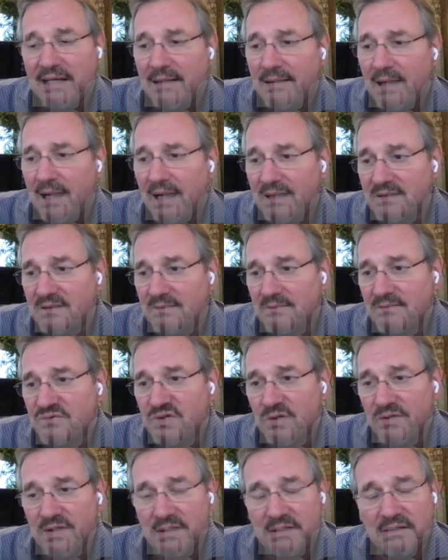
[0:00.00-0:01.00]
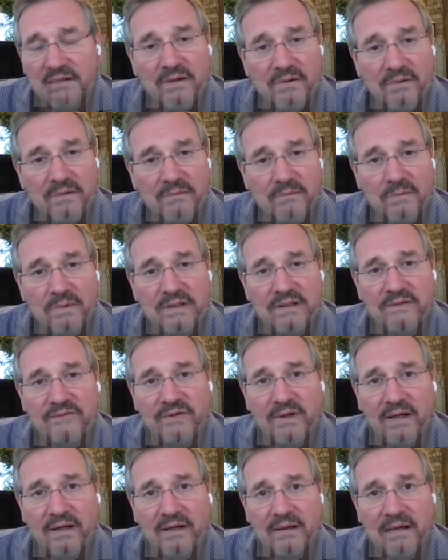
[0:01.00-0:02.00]
Uh, so that, you know, when you've
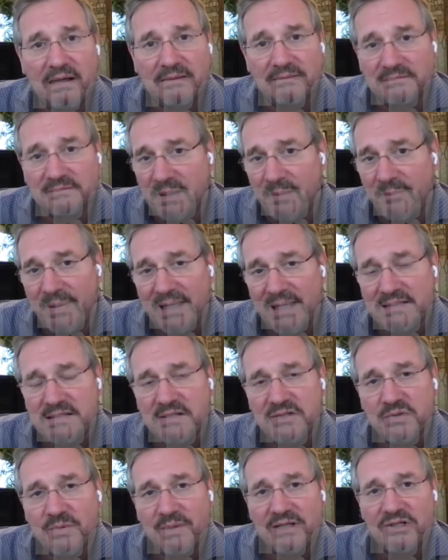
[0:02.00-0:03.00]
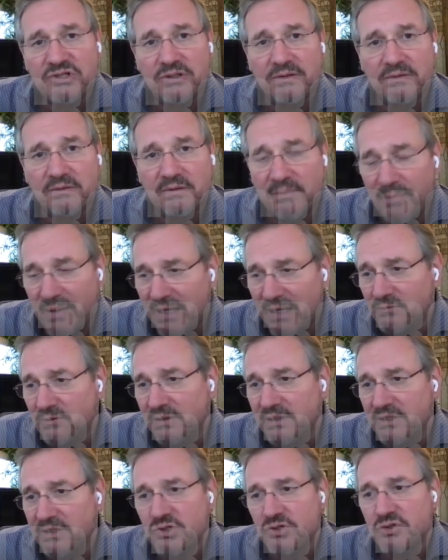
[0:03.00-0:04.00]
got a, a bad situation or a bad
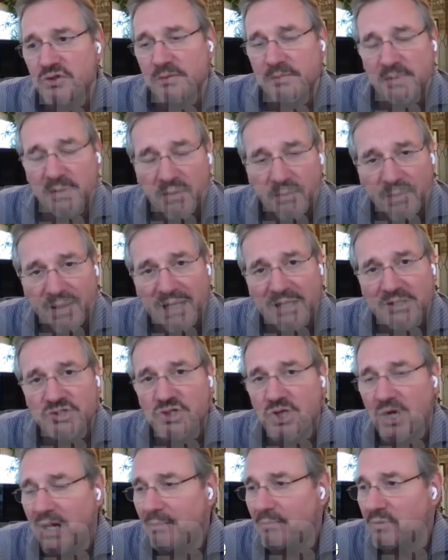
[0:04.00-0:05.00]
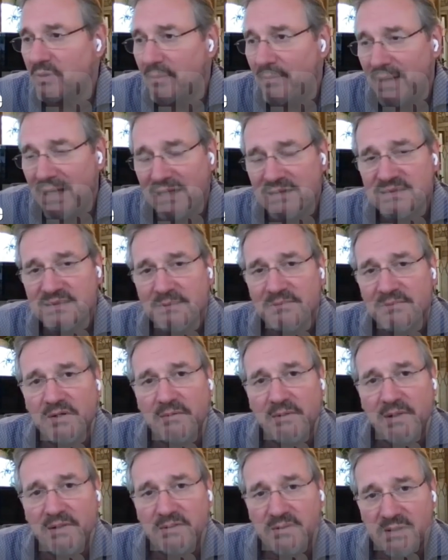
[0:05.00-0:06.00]
relationship or a bad job or a bad something
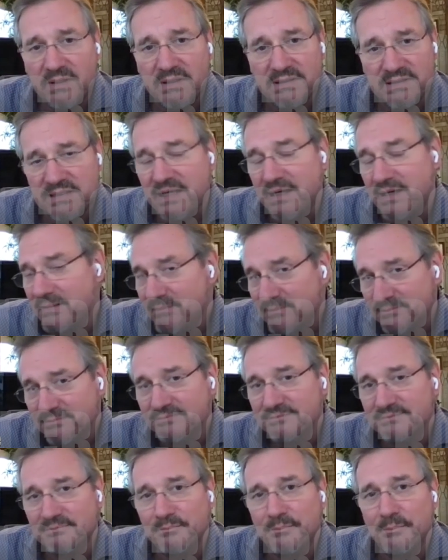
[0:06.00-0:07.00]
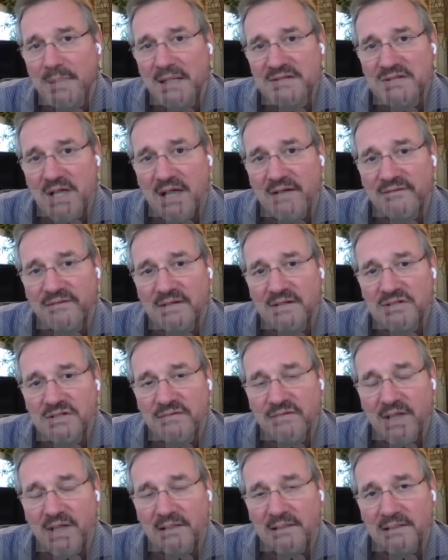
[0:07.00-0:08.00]
or other, you can say, buzz off because
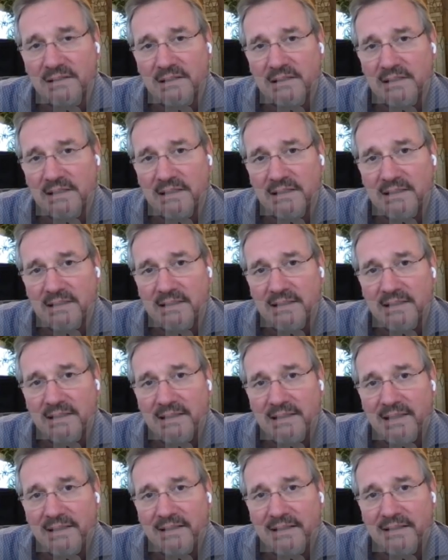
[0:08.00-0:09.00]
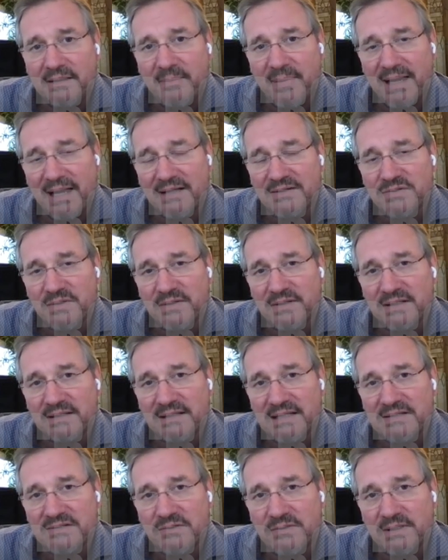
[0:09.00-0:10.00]
you've got a little kitty in the back. So I think
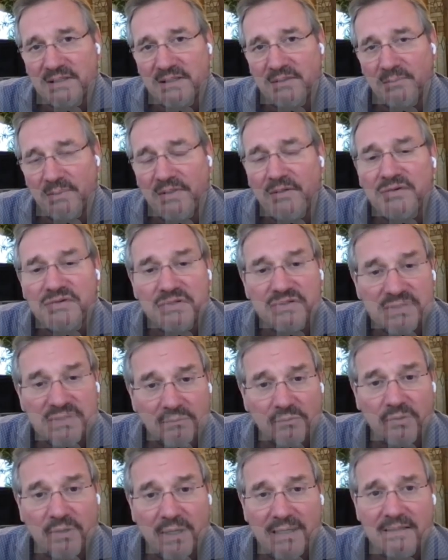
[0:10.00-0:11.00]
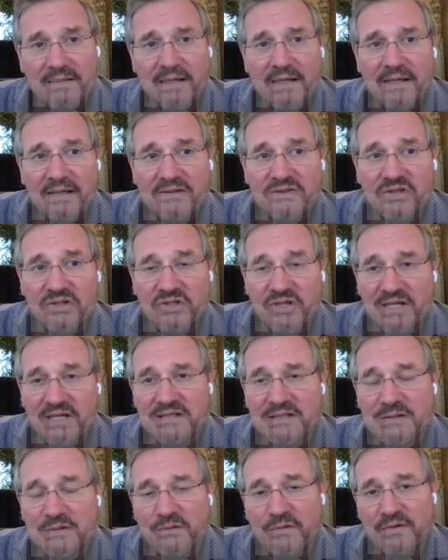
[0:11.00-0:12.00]
that's critical. Well, those are some great
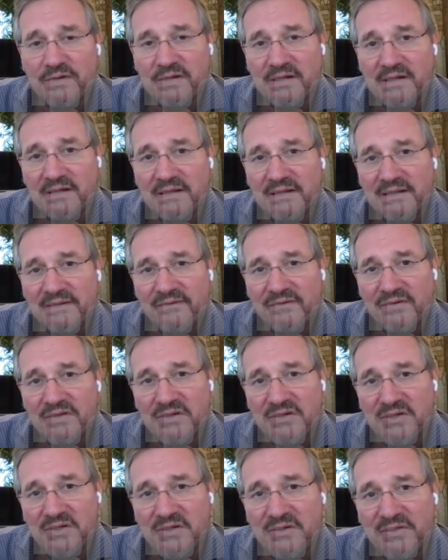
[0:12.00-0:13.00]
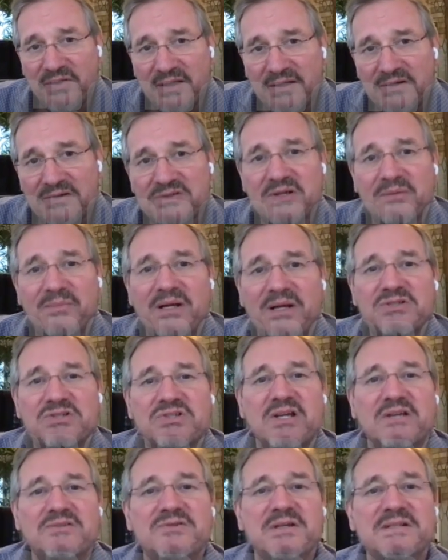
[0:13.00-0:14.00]
suggestions for the for the new year. Thank you so
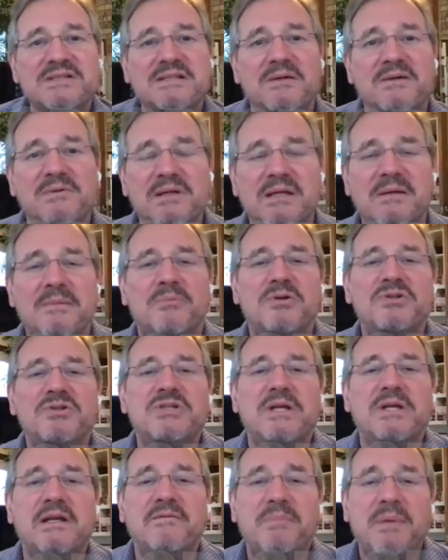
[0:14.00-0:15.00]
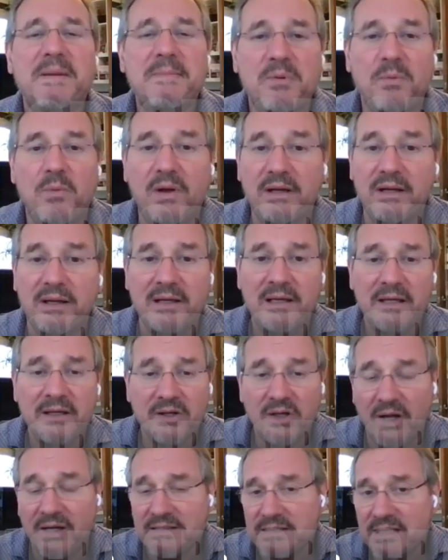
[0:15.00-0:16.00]
much, uh, Tracey. I really appreciate it. If people want to
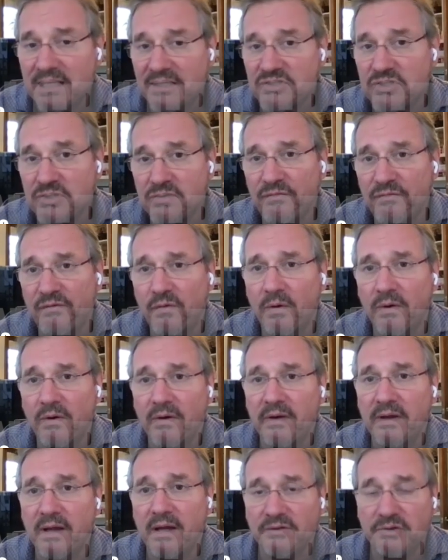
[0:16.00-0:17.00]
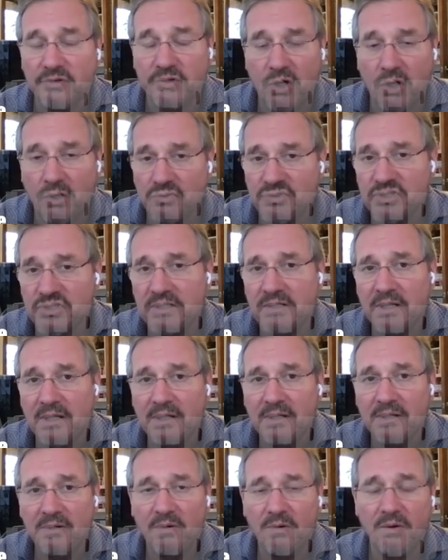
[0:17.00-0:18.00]
contact you for uh, your coaching
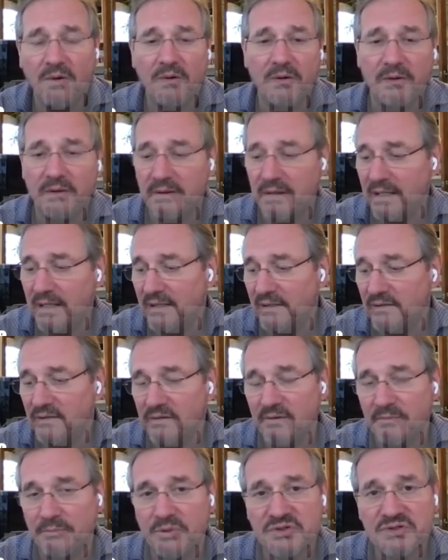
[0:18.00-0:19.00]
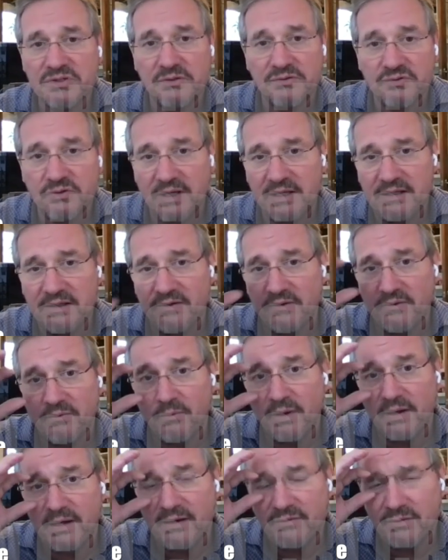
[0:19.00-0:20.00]
or uh, your personal training or
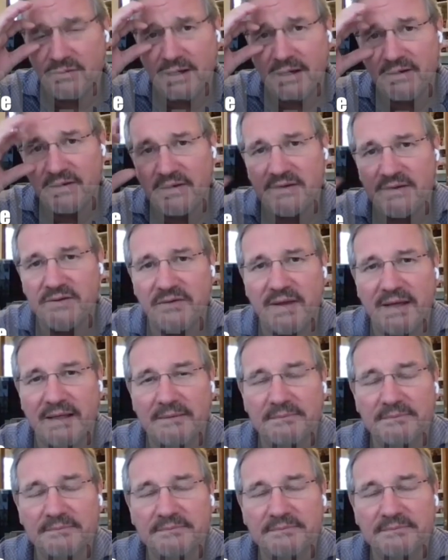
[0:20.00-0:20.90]
whatever, how do they do that?